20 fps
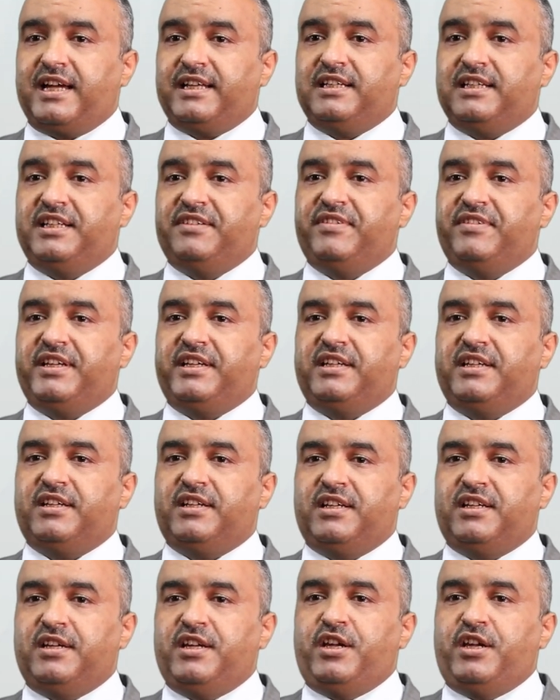and
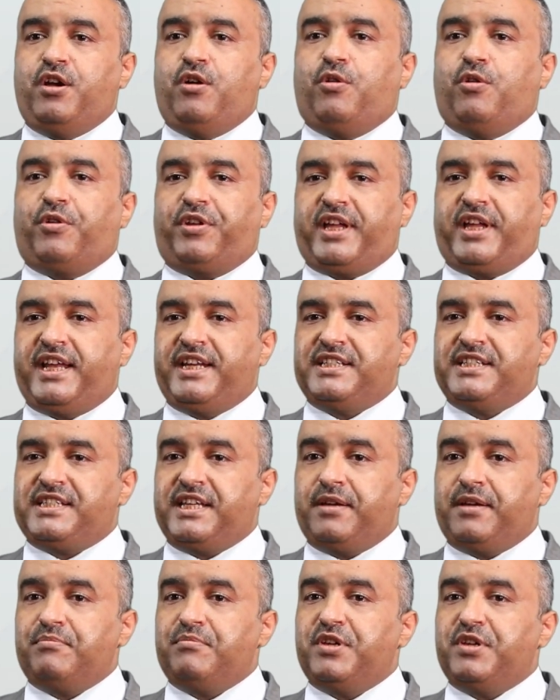living
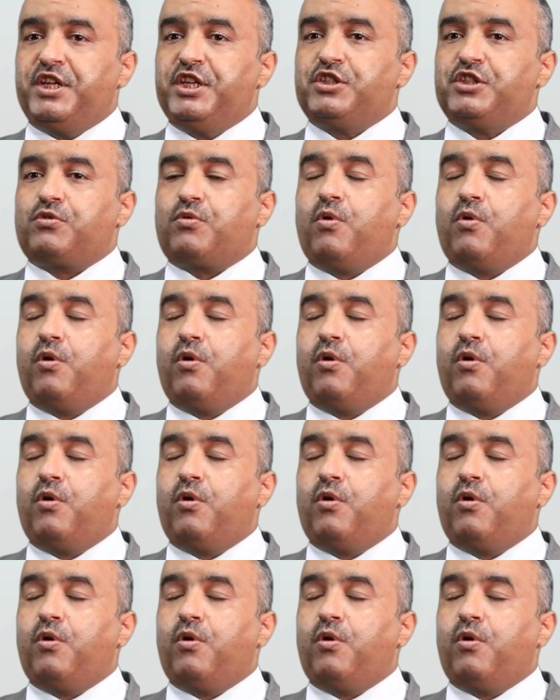organism is